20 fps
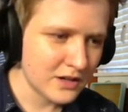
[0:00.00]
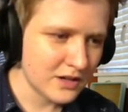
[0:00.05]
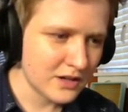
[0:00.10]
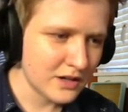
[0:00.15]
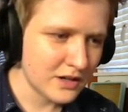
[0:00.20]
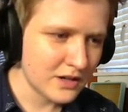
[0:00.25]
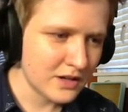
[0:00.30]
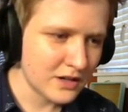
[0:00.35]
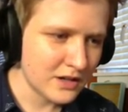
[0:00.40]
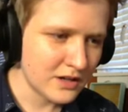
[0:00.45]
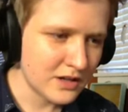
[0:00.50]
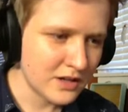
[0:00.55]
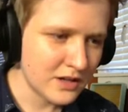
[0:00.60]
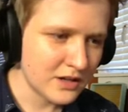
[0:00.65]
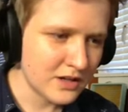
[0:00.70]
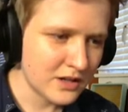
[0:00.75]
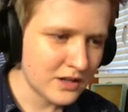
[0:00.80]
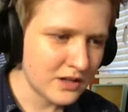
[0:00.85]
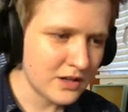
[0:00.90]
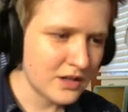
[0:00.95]
That's the
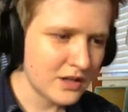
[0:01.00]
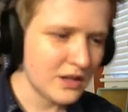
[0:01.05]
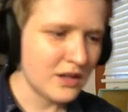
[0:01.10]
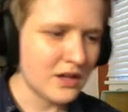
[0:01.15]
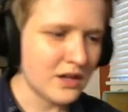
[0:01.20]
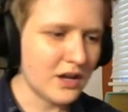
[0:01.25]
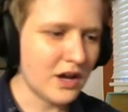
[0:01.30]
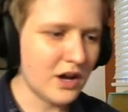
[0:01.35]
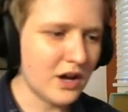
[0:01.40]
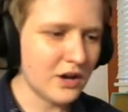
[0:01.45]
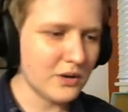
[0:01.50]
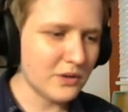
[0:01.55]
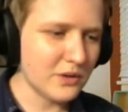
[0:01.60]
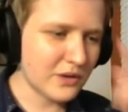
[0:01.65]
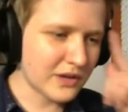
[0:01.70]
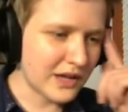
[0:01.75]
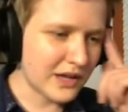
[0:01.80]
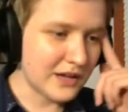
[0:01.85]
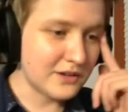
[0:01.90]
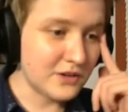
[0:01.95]
idea. Oh,
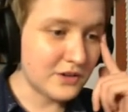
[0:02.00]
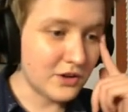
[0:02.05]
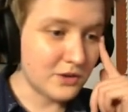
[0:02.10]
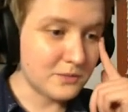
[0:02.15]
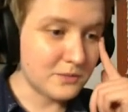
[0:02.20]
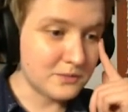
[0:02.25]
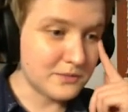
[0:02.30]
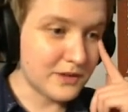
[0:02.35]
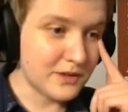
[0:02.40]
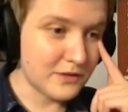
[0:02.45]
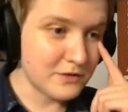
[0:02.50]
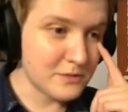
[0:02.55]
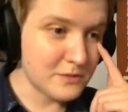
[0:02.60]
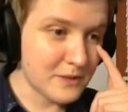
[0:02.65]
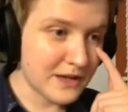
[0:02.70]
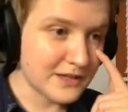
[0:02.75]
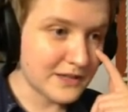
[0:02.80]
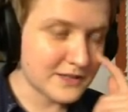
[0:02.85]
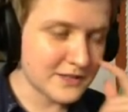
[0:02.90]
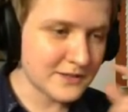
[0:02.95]
okay. Now, no, never
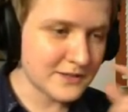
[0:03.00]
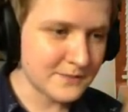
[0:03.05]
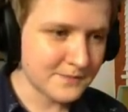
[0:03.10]
mind.